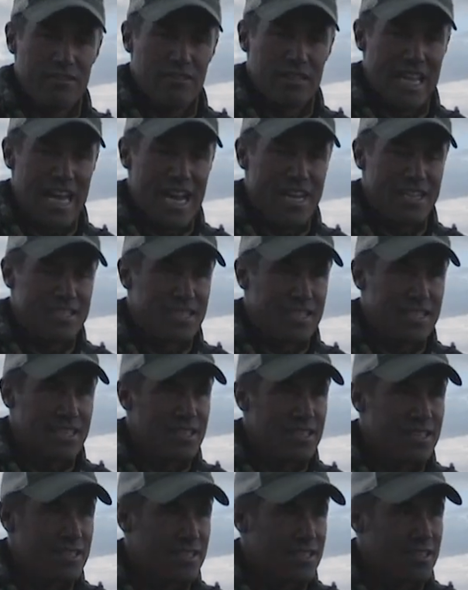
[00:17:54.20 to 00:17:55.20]
glassing
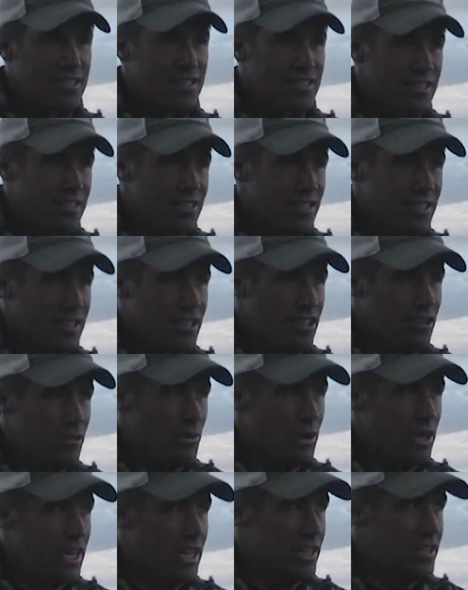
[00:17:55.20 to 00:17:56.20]
in the
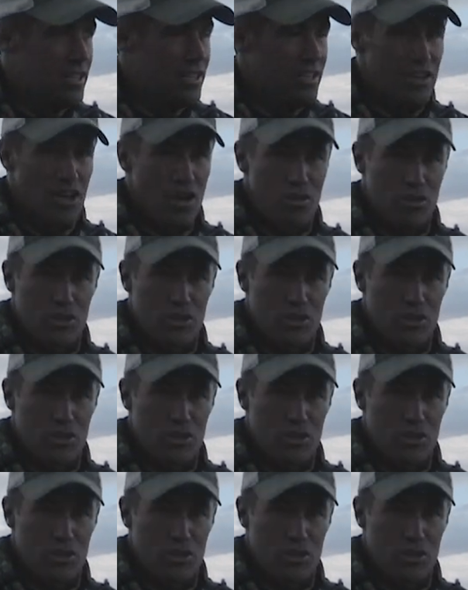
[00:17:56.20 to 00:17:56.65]
wind and no